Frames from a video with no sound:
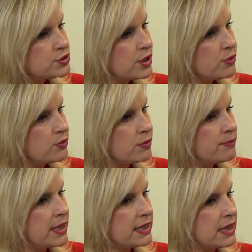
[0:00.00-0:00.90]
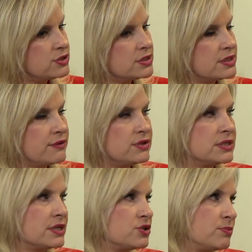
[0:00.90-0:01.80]
so medication safety
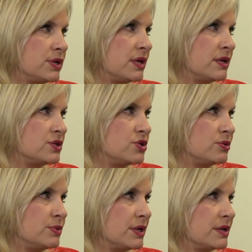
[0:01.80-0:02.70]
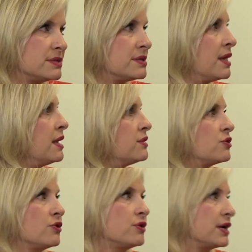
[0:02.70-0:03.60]
is such a big issue because
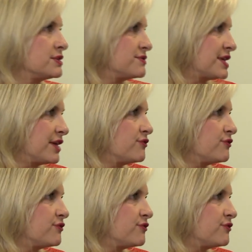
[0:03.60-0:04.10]
there are all kinds of side